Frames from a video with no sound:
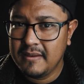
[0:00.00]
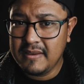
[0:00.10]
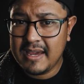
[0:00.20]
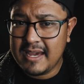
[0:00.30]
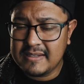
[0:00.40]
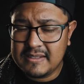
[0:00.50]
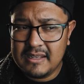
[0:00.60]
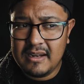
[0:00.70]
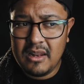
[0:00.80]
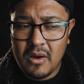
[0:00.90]
You guys,
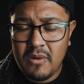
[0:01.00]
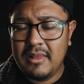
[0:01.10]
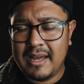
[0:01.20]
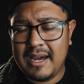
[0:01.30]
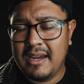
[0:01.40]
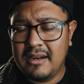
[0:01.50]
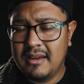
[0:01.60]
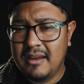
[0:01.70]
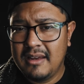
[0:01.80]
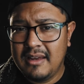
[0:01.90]
the low light
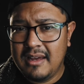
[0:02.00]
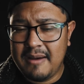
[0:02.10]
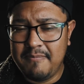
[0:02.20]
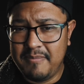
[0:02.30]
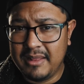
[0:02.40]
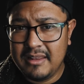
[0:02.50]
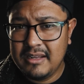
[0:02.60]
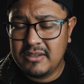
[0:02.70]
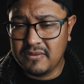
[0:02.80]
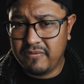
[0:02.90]

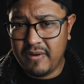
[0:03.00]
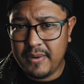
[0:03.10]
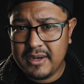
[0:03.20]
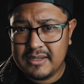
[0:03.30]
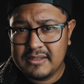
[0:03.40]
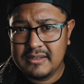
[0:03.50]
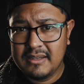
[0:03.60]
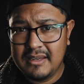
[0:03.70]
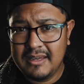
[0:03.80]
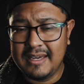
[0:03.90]
ability to focus
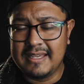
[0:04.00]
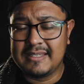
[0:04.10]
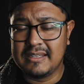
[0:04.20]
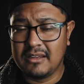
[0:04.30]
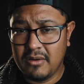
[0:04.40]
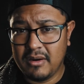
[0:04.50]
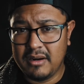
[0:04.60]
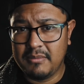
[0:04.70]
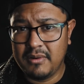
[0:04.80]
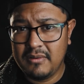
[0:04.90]
is
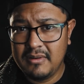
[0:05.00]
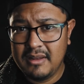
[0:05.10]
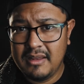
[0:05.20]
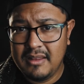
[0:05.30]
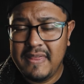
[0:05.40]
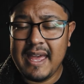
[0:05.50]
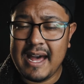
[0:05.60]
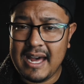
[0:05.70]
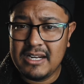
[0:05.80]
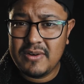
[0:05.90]
incredible. The
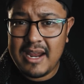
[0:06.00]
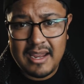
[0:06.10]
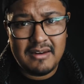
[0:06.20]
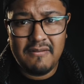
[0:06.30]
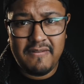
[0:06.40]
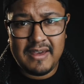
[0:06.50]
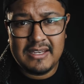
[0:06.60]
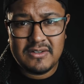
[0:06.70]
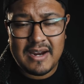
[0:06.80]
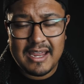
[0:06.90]
eye tracking and
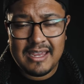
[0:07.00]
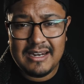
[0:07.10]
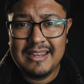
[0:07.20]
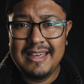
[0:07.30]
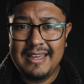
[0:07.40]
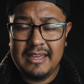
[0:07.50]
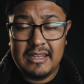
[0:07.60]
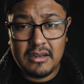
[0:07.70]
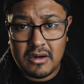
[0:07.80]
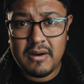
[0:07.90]
face tracking,
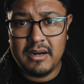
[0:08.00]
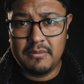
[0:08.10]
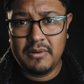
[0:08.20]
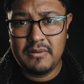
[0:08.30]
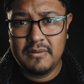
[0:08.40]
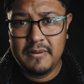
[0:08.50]
incredible.